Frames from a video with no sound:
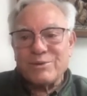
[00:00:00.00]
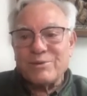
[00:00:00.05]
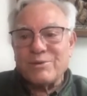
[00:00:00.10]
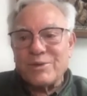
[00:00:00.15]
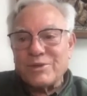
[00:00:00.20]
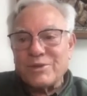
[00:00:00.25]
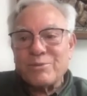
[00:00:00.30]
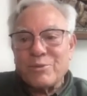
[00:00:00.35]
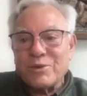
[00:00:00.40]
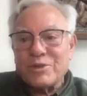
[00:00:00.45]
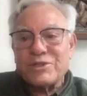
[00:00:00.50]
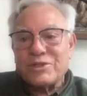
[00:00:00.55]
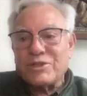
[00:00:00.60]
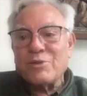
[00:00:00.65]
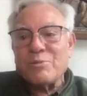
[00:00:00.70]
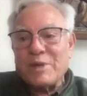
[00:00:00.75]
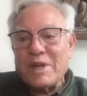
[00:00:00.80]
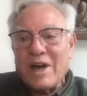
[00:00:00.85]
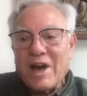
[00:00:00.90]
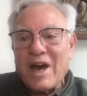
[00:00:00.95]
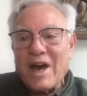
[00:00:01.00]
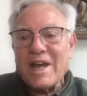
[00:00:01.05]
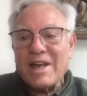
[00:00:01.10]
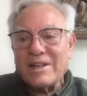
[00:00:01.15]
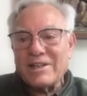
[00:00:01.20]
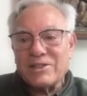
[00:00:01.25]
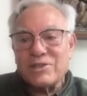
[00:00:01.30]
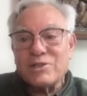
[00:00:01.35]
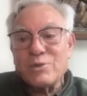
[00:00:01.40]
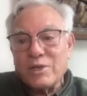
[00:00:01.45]
We're still
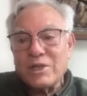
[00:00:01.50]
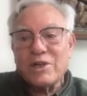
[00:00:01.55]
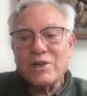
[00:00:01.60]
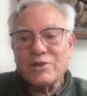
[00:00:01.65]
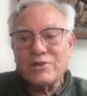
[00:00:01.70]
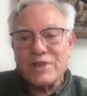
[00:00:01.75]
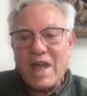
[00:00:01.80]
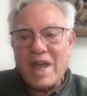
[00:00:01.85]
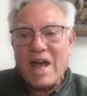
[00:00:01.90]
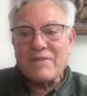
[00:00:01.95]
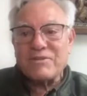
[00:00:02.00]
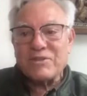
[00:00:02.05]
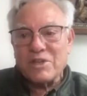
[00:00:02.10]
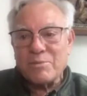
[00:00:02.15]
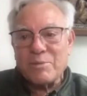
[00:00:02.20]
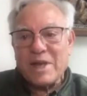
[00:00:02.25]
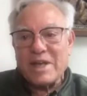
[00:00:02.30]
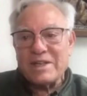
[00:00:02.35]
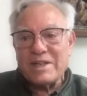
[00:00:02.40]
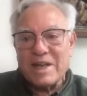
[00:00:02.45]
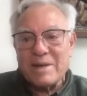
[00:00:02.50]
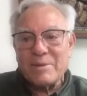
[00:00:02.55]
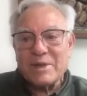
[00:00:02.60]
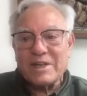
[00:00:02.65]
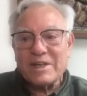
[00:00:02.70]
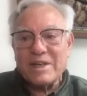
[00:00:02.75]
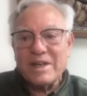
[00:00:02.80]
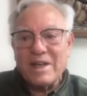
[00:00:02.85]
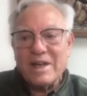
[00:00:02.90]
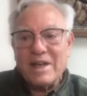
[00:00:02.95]
behind 2 years after the pandemic.